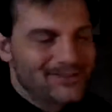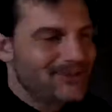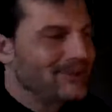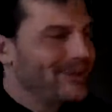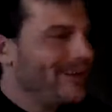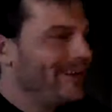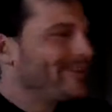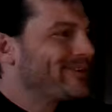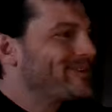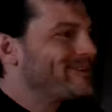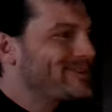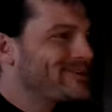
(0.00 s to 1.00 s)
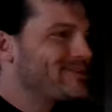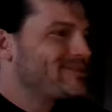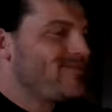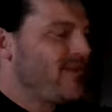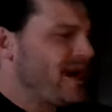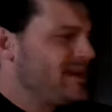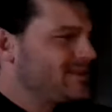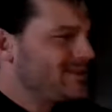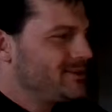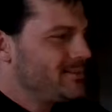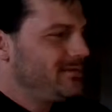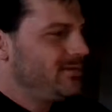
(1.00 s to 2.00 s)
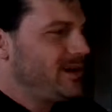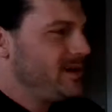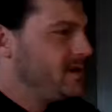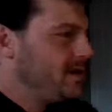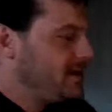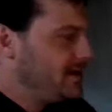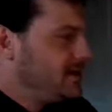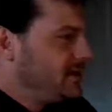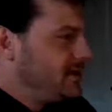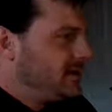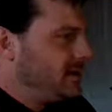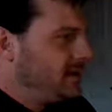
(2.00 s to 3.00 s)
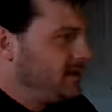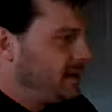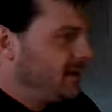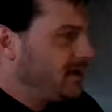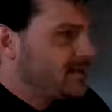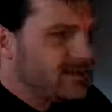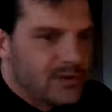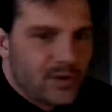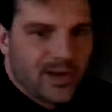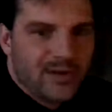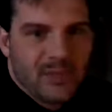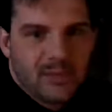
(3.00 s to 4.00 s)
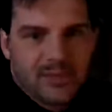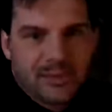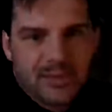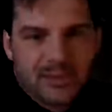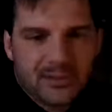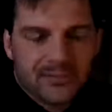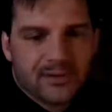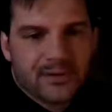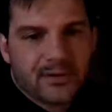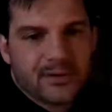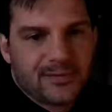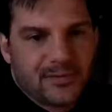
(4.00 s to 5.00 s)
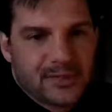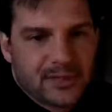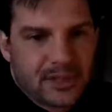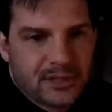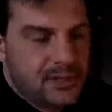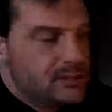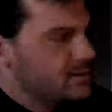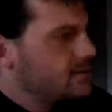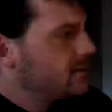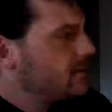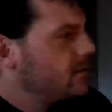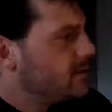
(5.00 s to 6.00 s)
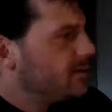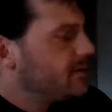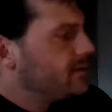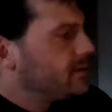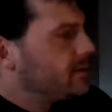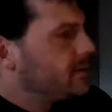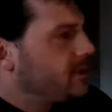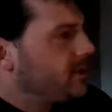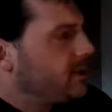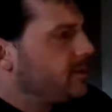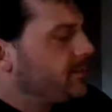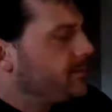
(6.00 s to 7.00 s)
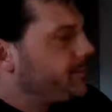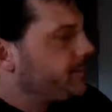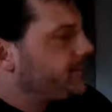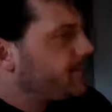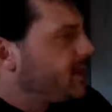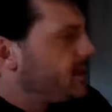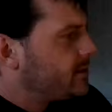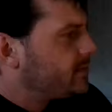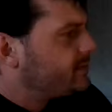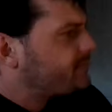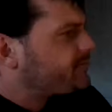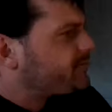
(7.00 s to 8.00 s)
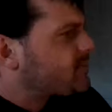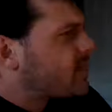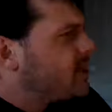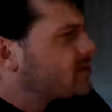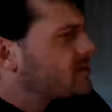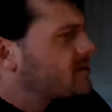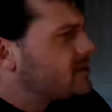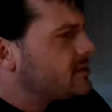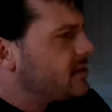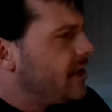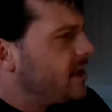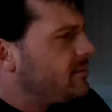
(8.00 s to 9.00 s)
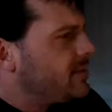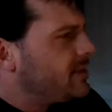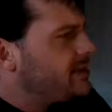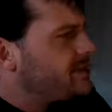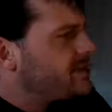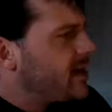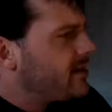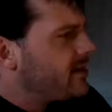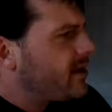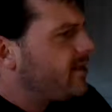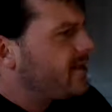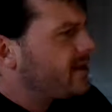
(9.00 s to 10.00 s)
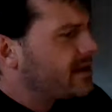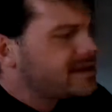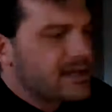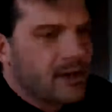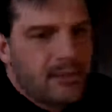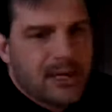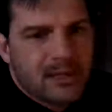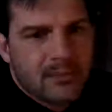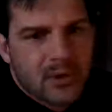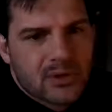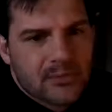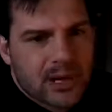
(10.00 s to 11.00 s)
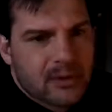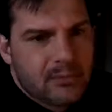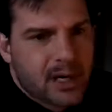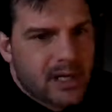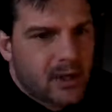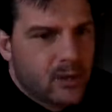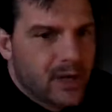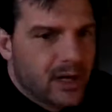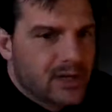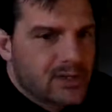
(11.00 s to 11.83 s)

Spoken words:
So you're gonna have to go search and find. It's gonna be fun. And this is what I've been building for 6 years. So uh, yeah. So let's see your landing pages. Yeah, I think that because that'll make the most amount of money quick.